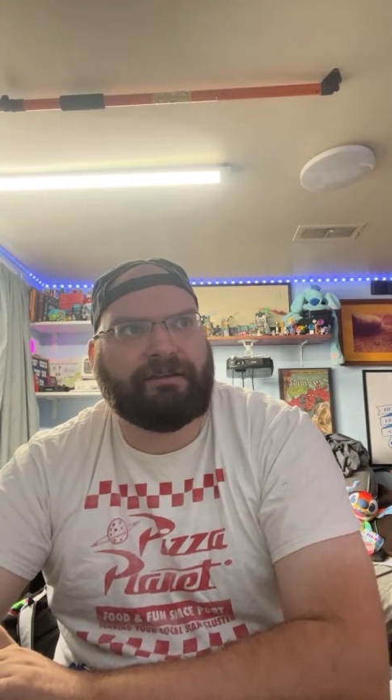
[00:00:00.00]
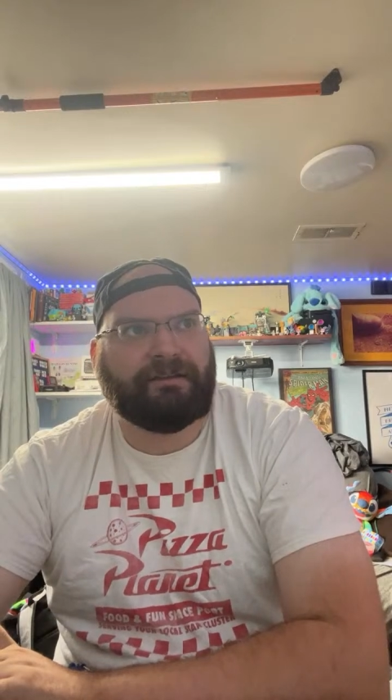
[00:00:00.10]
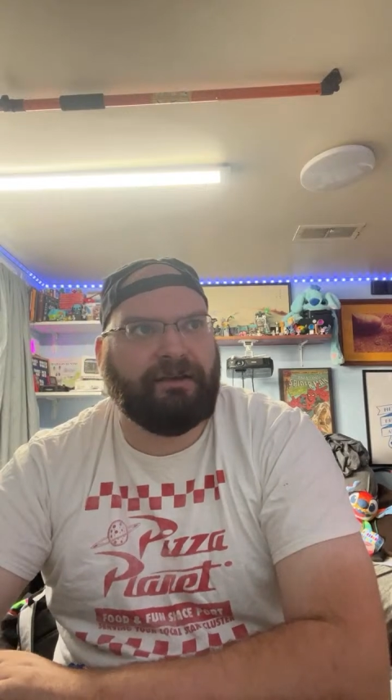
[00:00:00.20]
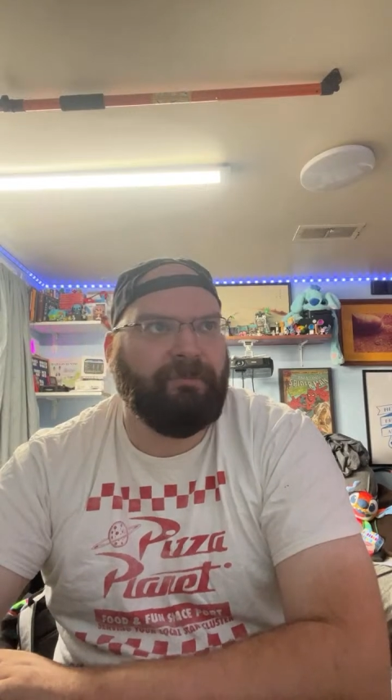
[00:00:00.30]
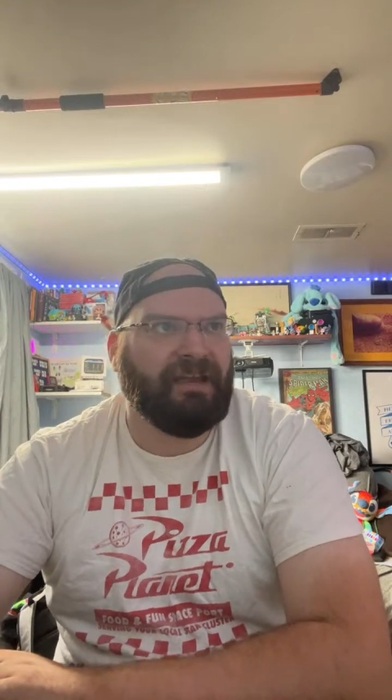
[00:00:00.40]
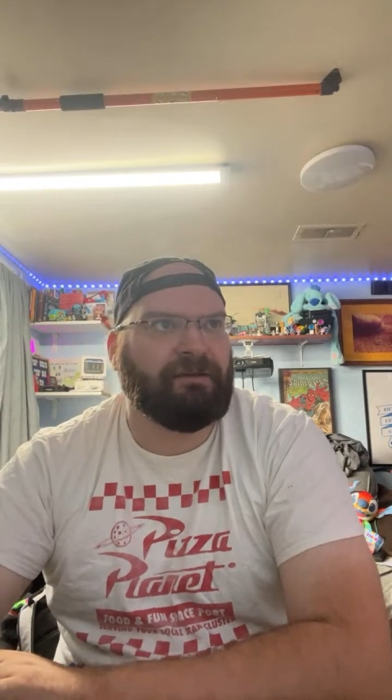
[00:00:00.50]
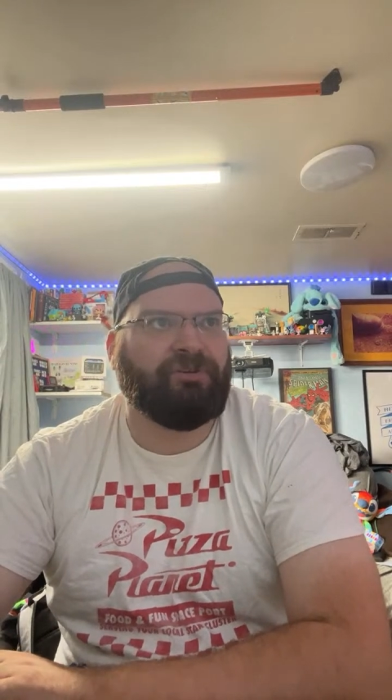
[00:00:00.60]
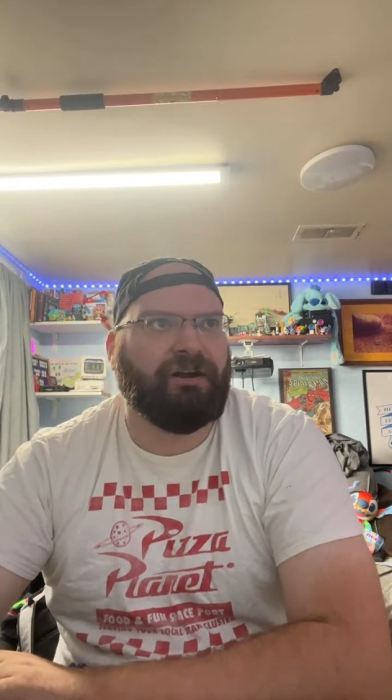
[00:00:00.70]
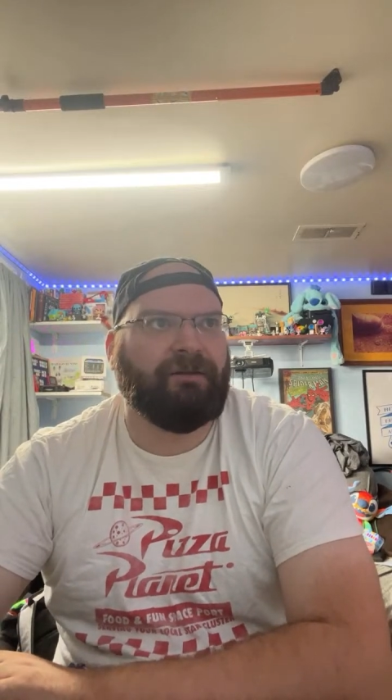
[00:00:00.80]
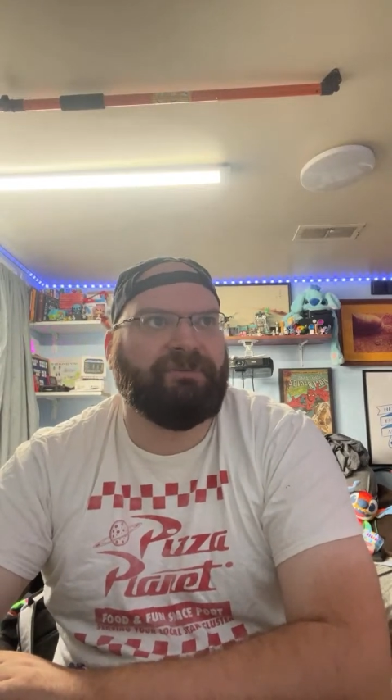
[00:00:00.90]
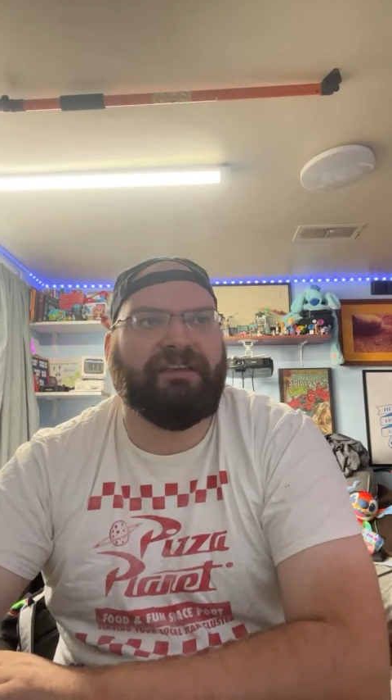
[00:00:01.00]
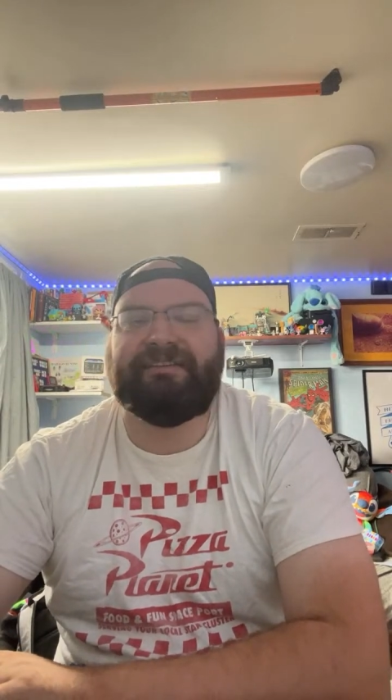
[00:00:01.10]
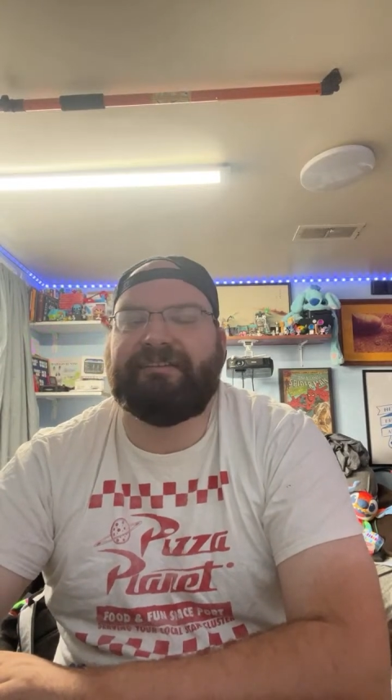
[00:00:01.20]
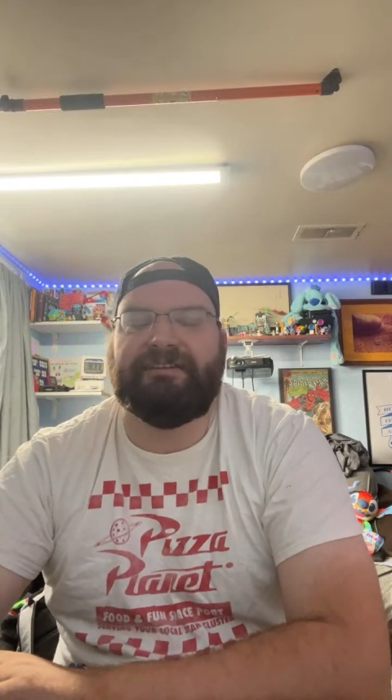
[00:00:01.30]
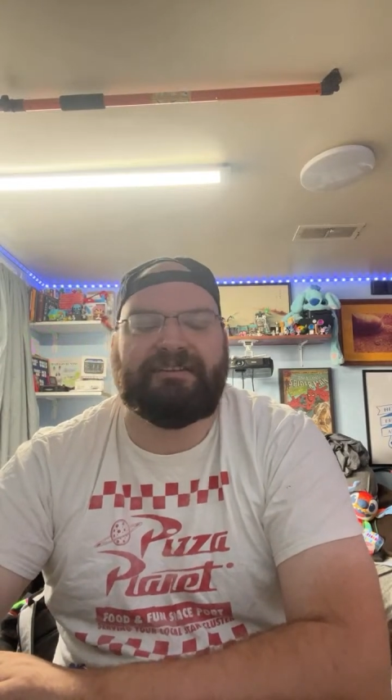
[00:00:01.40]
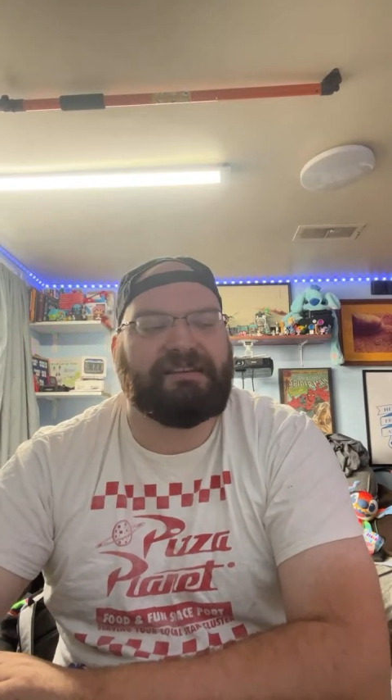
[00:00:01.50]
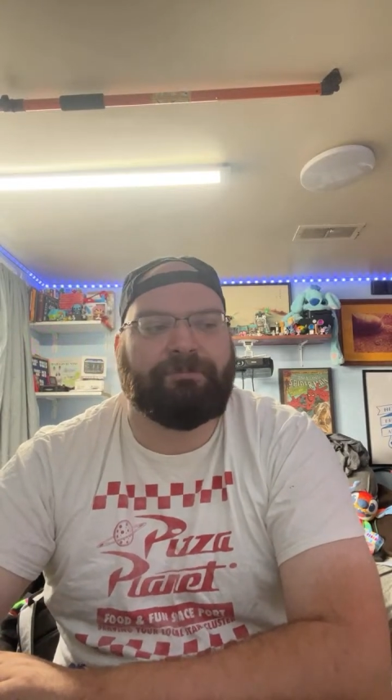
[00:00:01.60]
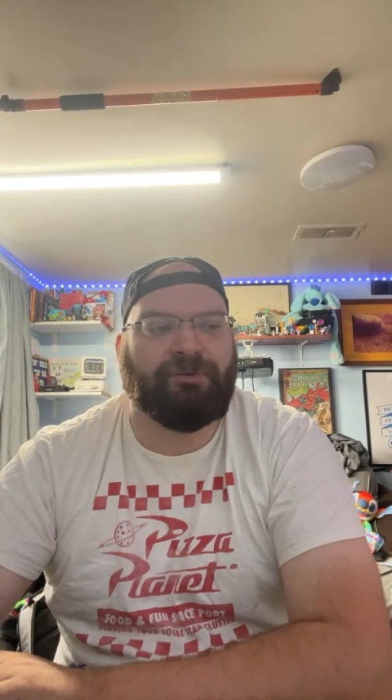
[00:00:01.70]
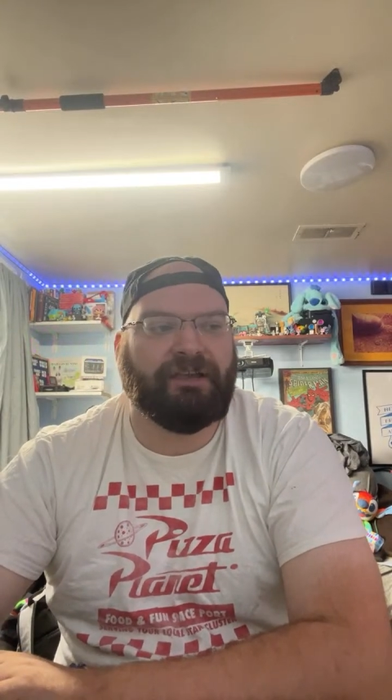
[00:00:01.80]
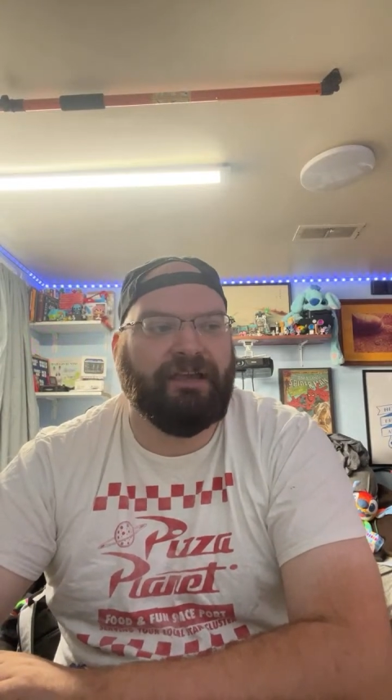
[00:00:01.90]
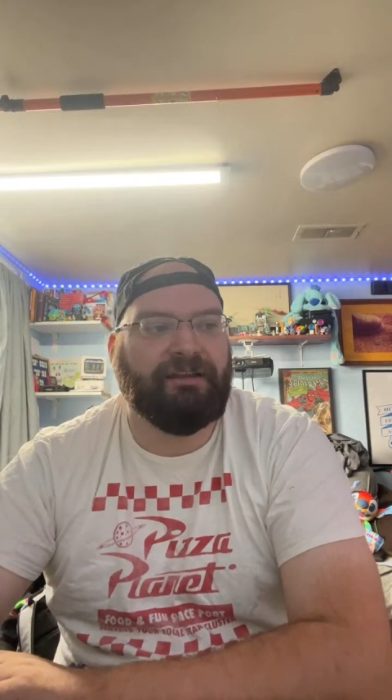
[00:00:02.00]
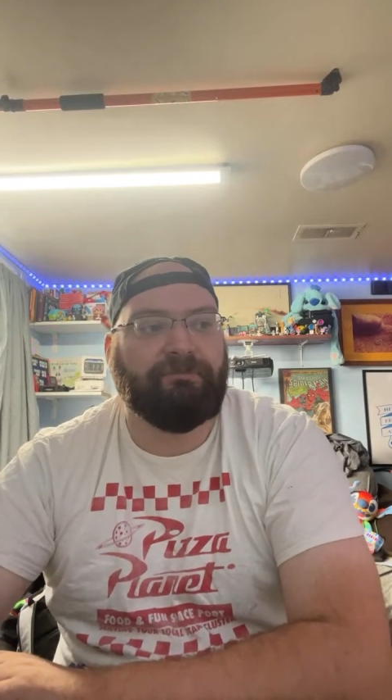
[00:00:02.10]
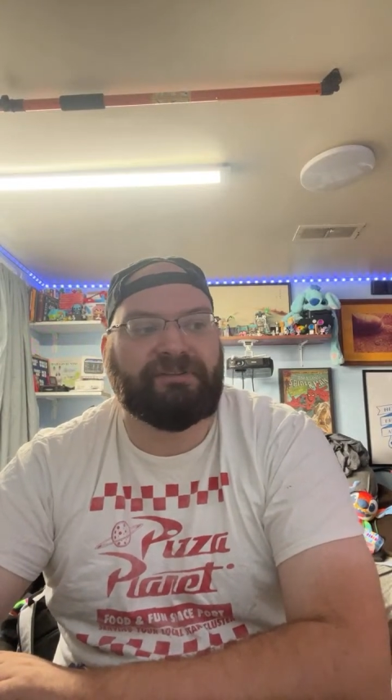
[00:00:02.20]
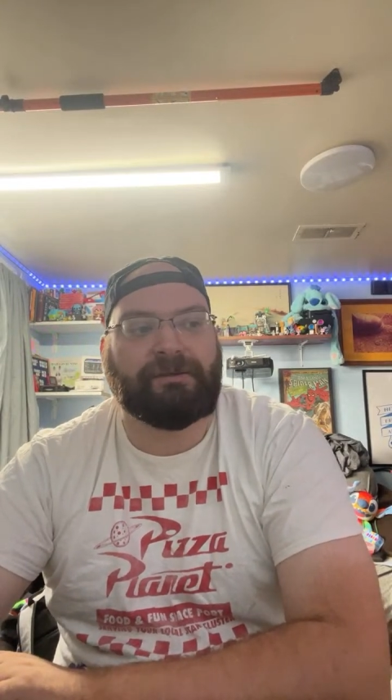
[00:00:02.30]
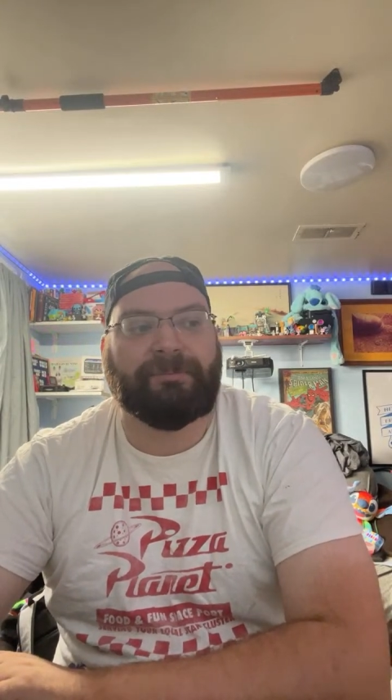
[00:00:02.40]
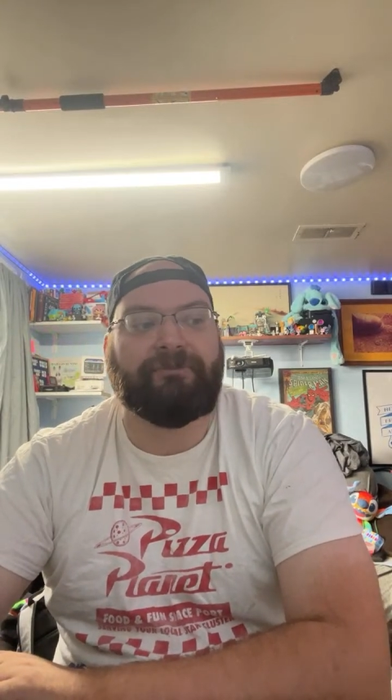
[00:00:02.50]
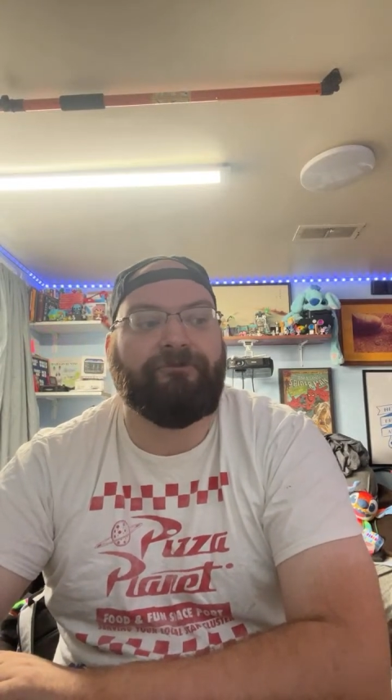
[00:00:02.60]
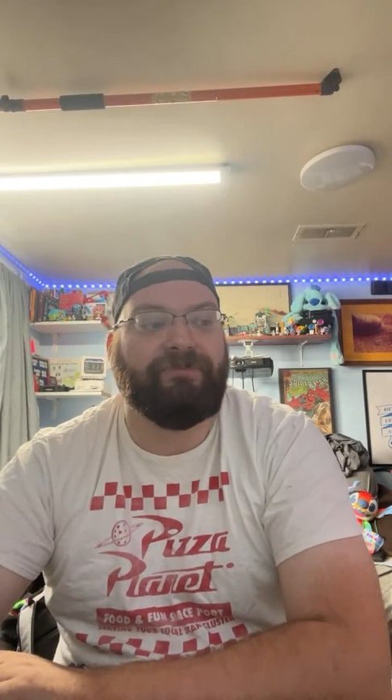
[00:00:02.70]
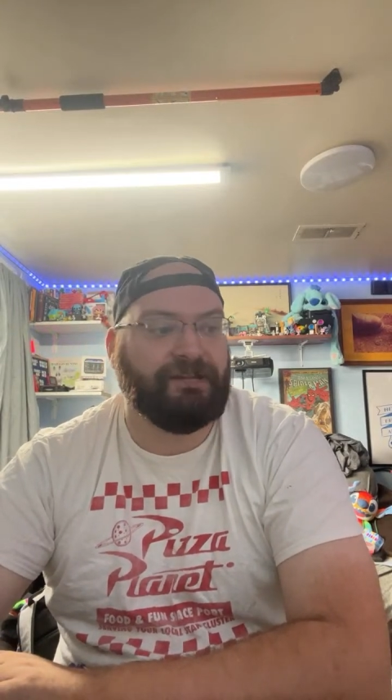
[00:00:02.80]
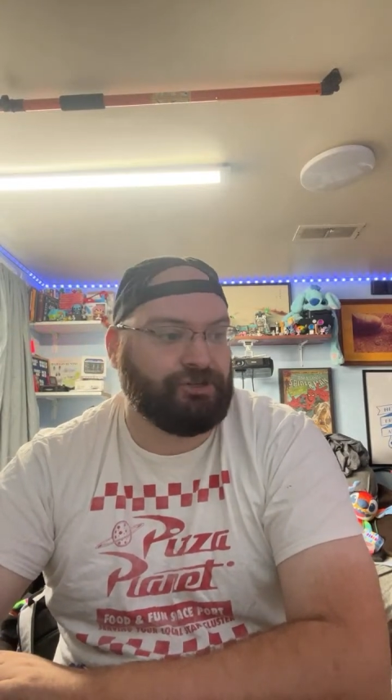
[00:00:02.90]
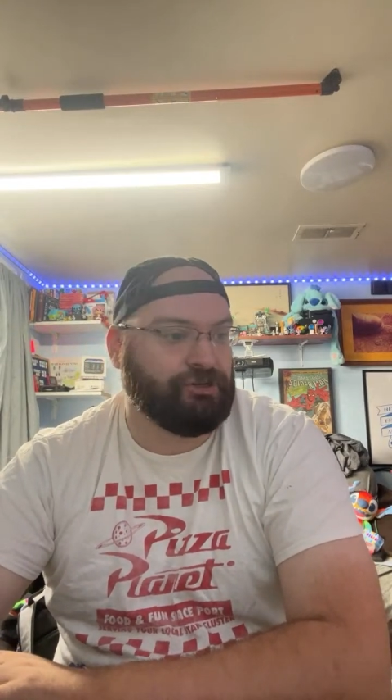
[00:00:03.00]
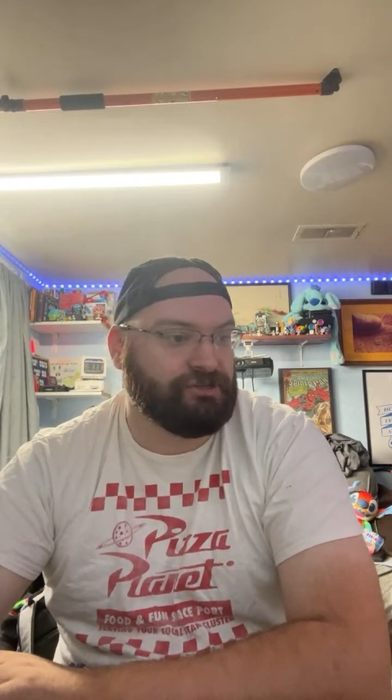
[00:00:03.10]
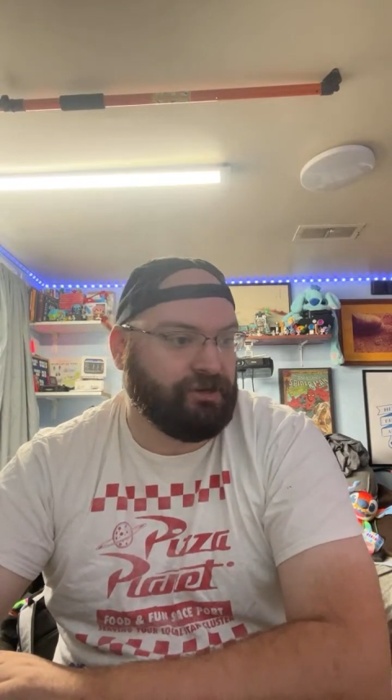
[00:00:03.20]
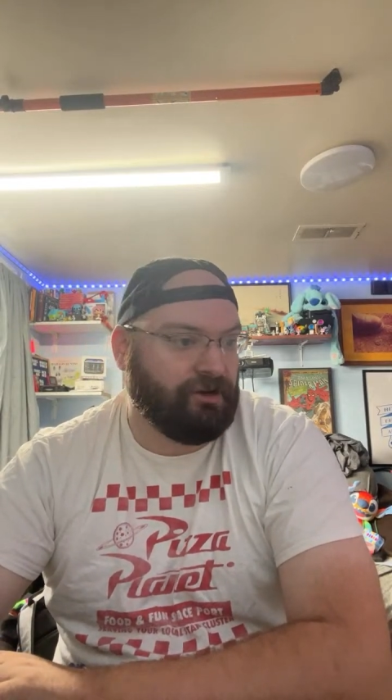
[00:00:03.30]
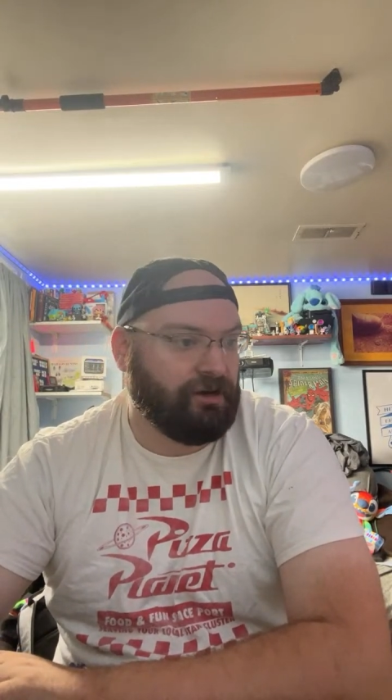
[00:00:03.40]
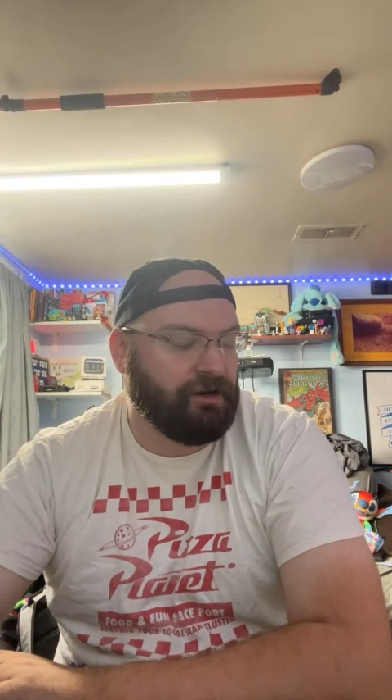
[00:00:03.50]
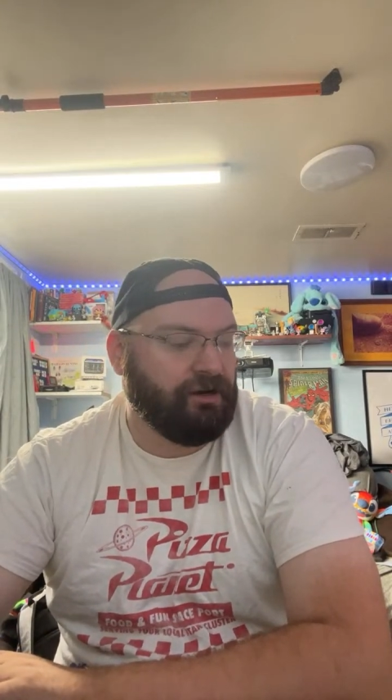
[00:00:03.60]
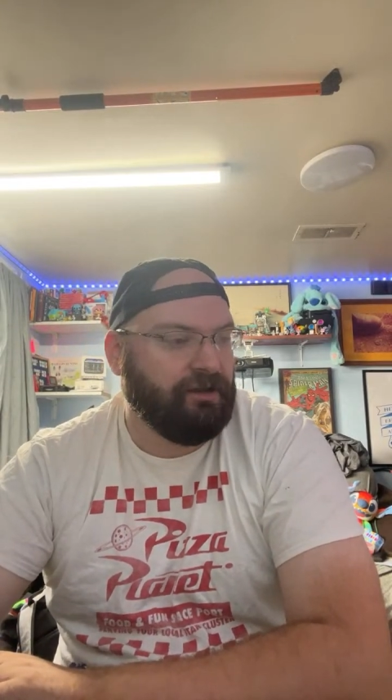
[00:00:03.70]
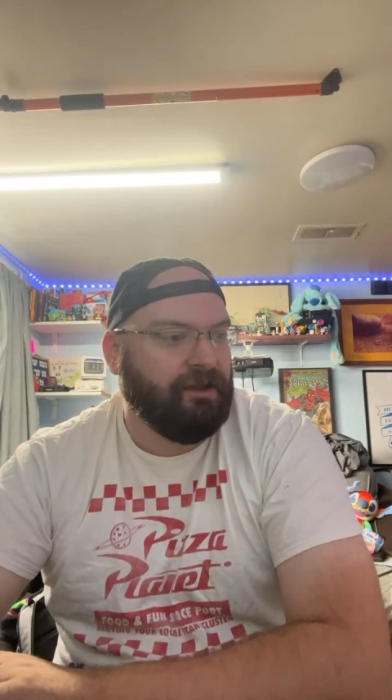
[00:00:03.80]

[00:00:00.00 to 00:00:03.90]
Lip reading: Command prompt isn't deprecated, but some of the features are.